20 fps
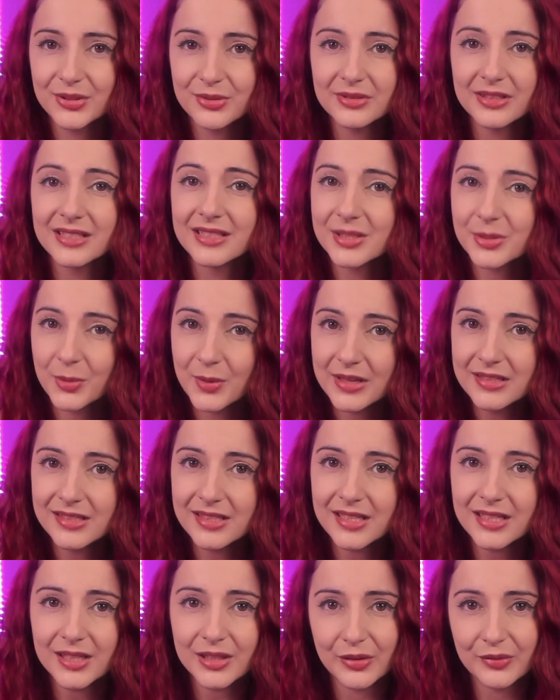You need
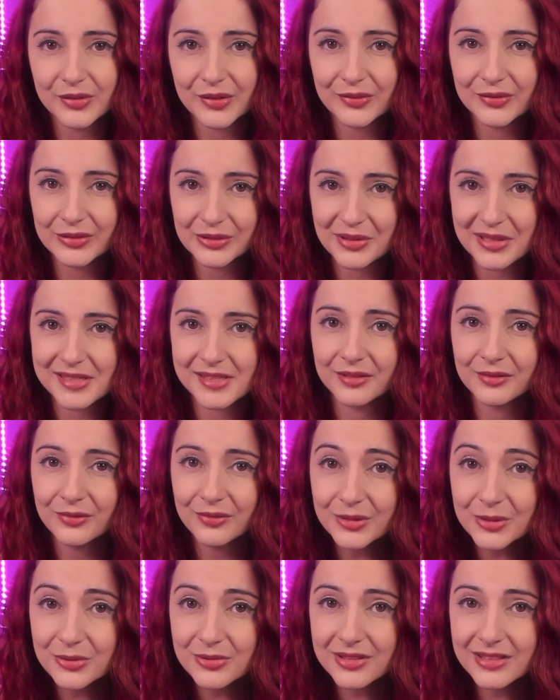20 of the fluorescent
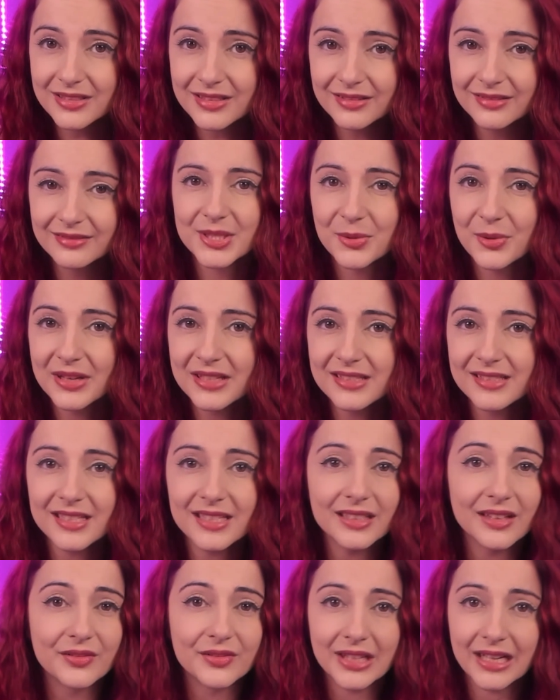fluid,
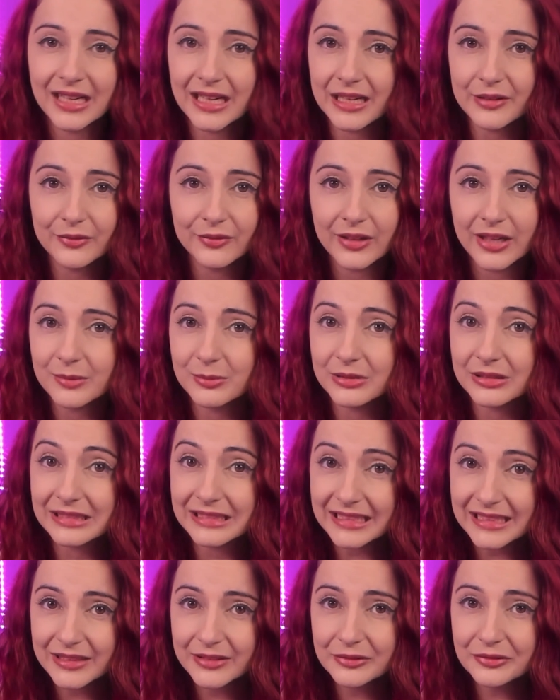20 of the high fiber
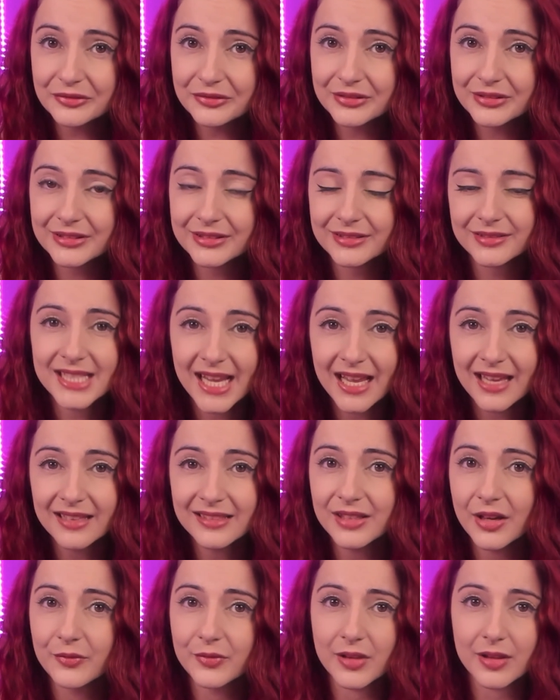leaf,
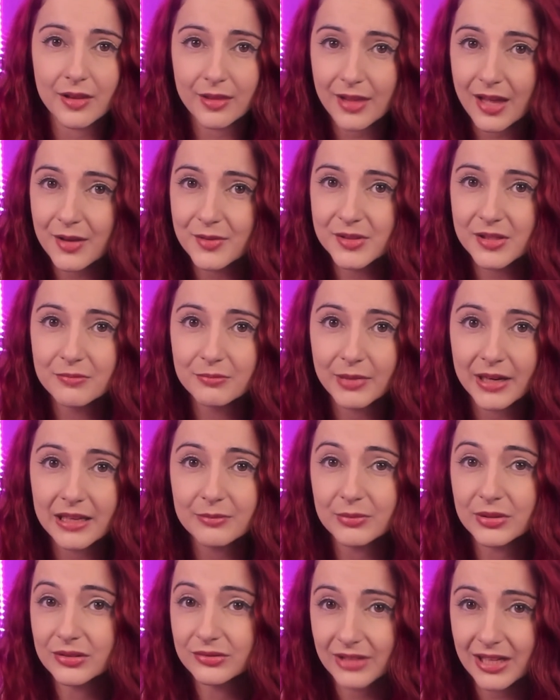10 of the 1000 byte
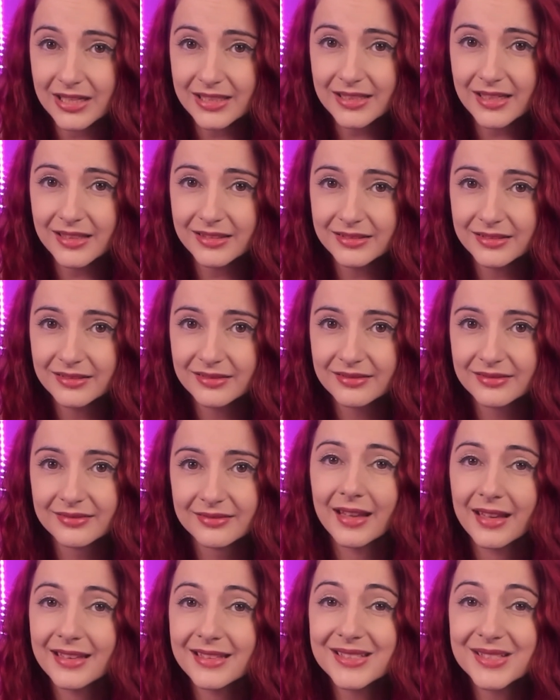piranha,
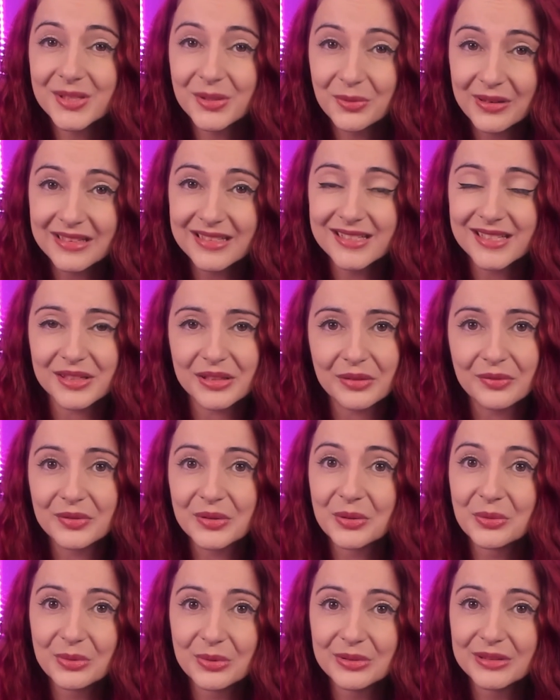and 20 of
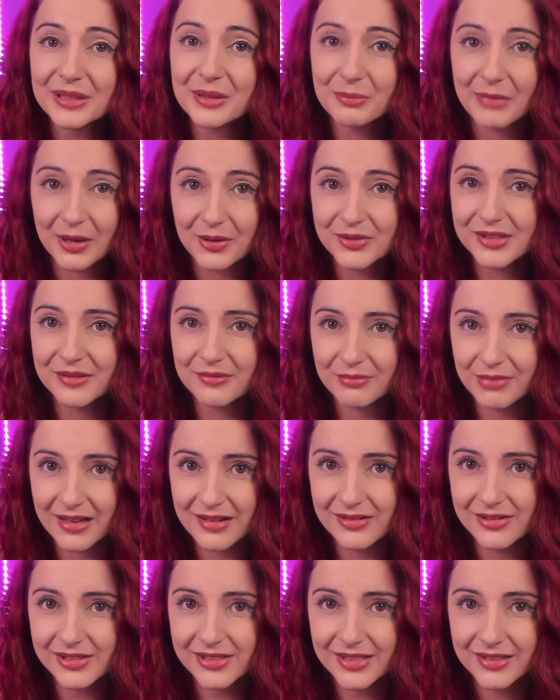the woolly mountain
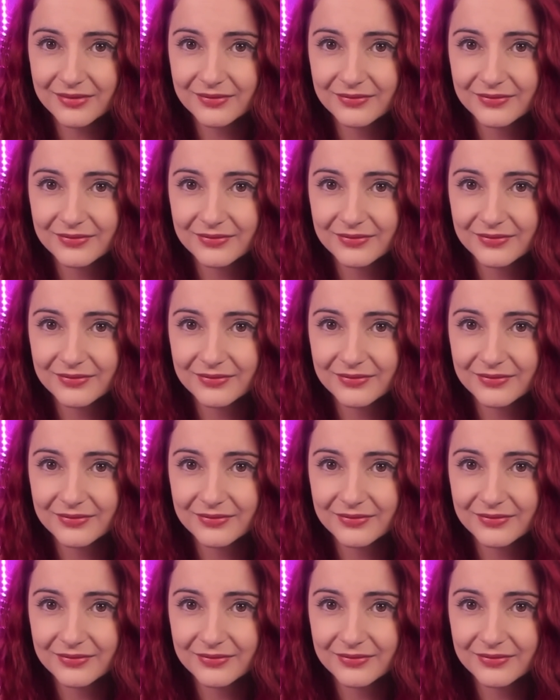pelt.